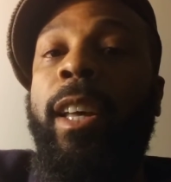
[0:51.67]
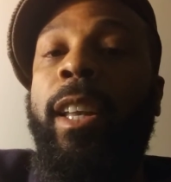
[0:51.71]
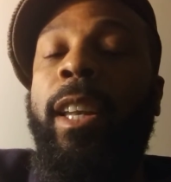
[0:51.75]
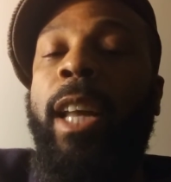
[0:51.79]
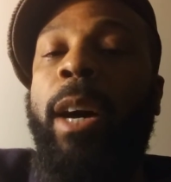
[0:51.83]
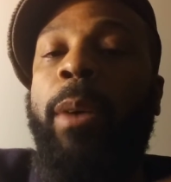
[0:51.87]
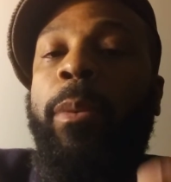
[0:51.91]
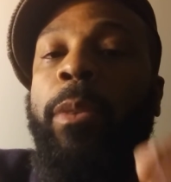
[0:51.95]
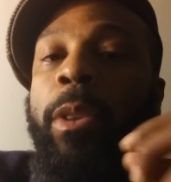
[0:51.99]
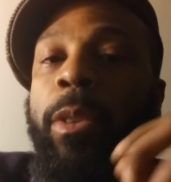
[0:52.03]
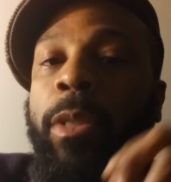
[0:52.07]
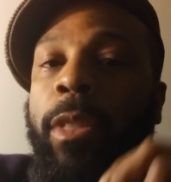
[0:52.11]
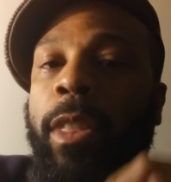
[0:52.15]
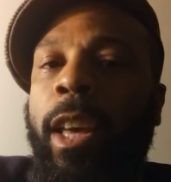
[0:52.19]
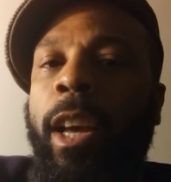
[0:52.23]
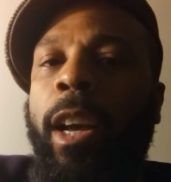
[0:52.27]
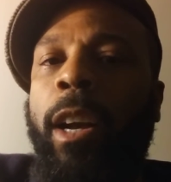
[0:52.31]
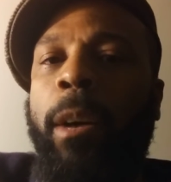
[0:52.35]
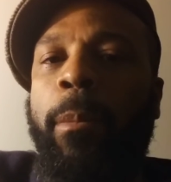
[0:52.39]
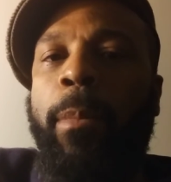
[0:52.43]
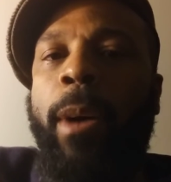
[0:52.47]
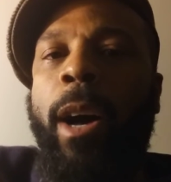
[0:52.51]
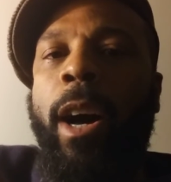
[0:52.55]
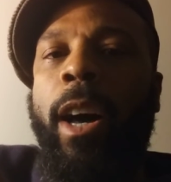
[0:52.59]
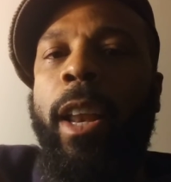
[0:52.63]
Now, when you think
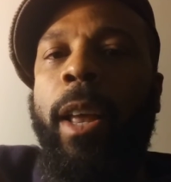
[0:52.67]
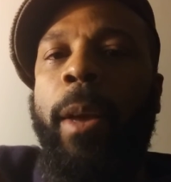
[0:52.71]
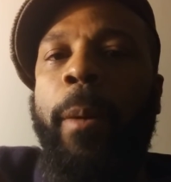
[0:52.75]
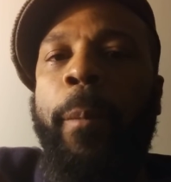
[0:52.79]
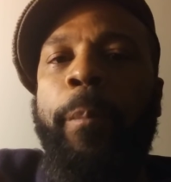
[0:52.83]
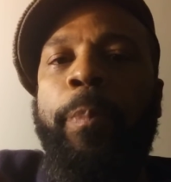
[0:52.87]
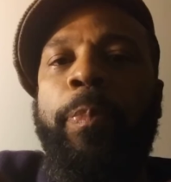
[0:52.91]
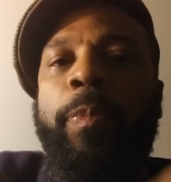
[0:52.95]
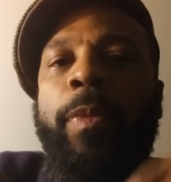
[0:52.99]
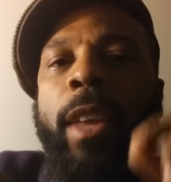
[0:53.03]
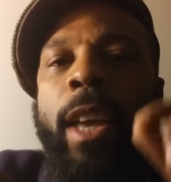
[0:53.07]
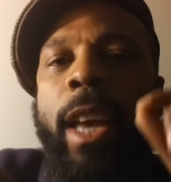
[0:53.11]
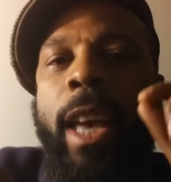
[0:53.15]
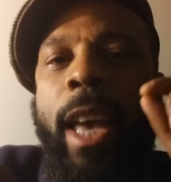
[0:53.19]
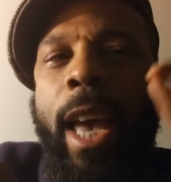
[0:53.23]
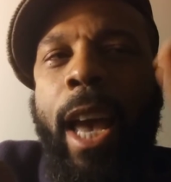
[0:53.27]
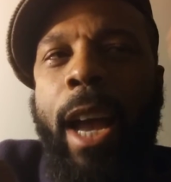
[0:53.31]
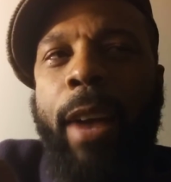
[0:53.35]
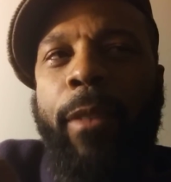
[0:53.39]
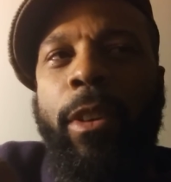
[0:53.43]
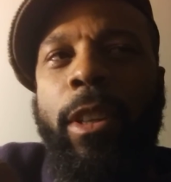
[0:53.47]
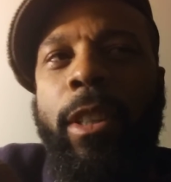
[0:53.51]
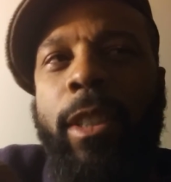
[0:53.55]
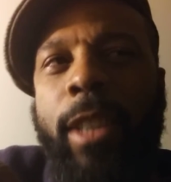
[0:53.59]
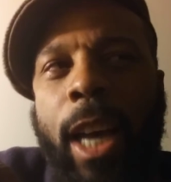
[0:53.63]
about it,
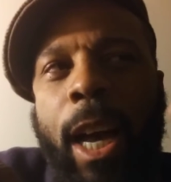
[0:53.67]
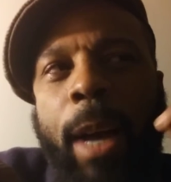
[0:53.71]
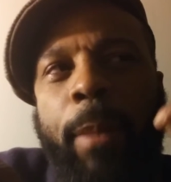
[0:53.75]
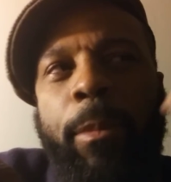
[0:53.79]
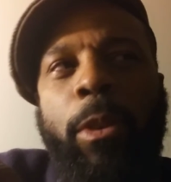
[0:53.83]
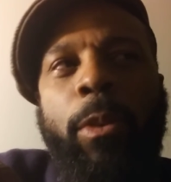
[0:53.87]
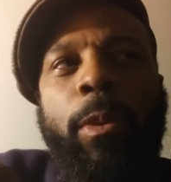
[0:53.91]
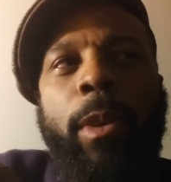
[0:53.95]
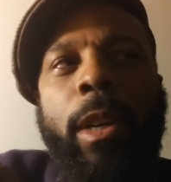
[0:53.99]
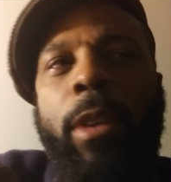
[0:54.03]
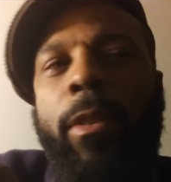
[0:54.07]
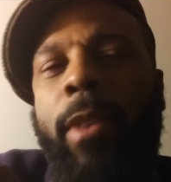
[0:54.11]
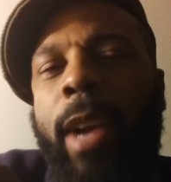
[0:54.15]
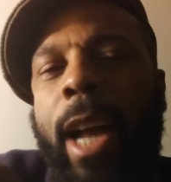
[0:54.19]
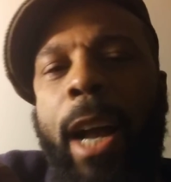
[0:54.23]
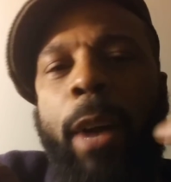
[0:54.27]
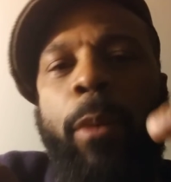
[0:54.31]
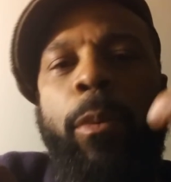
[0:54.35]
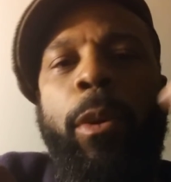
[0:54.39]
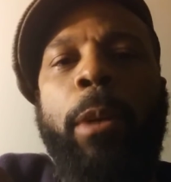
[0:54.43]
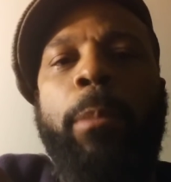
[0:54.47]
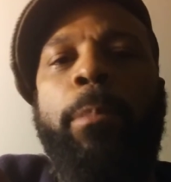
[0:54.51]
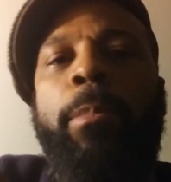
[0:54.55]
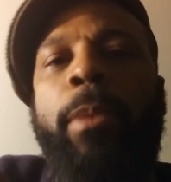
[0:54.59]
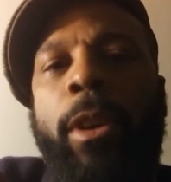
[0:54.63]
every time you interact
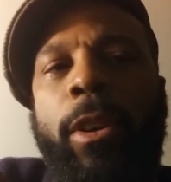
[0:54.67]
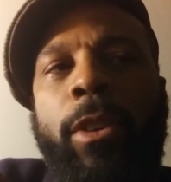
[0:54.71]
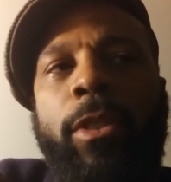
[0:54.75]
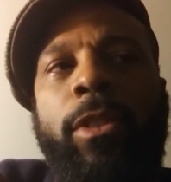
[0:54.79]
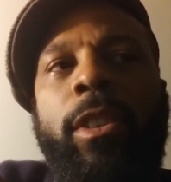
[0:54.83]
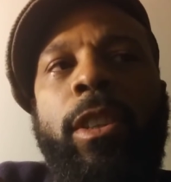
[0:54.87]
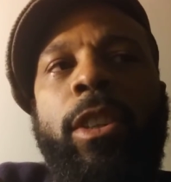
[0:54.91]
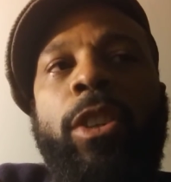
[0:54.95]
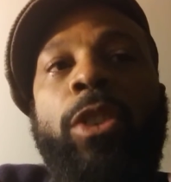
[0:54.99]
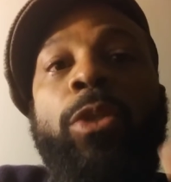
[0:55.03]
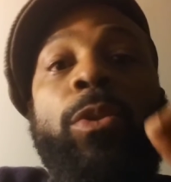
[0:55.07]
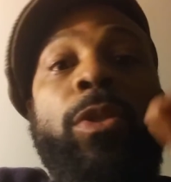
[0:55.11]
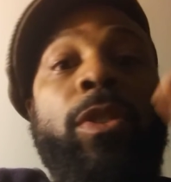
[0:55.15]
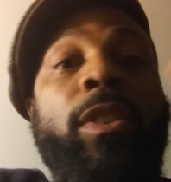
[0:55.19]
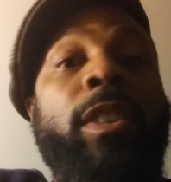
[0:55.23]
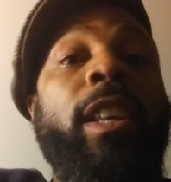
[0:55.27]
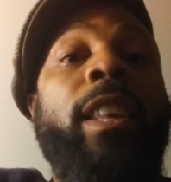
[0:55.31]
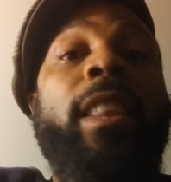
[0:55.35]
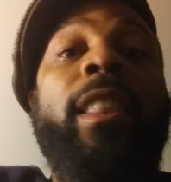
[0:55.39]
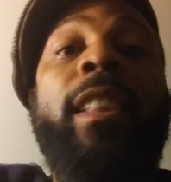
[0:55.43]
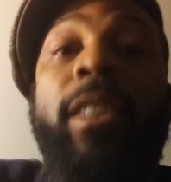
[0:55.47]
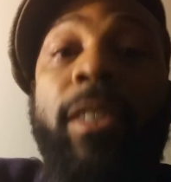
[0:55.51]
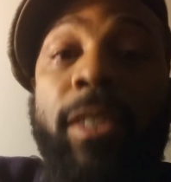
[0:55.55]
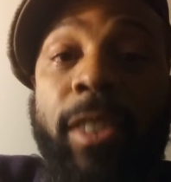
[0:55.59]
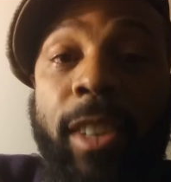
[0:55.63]
with a person, you see
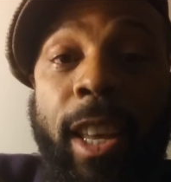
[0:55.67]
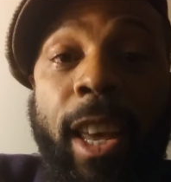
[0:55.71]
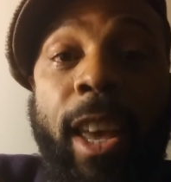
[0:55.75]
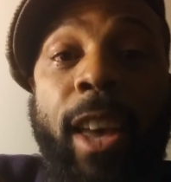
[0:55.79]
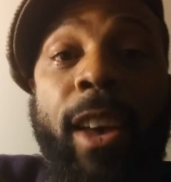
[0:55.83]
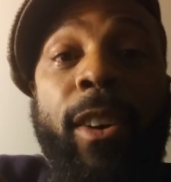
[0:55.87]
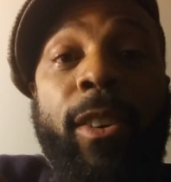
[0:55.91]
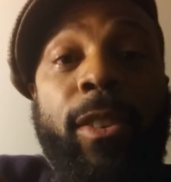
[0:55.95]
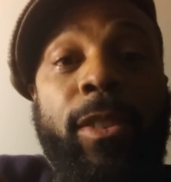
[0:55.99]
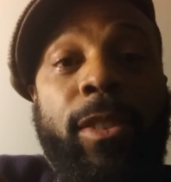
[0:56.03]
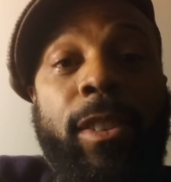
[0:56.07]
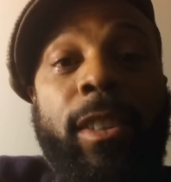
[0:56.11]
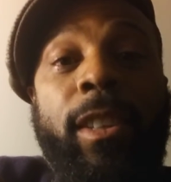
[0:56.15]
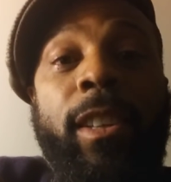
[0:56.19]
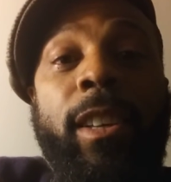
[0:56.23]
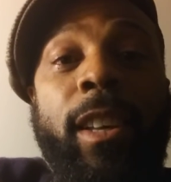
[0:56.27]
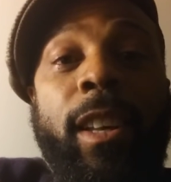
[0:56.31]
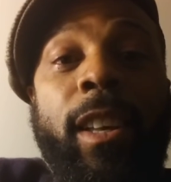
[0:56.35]
their scales.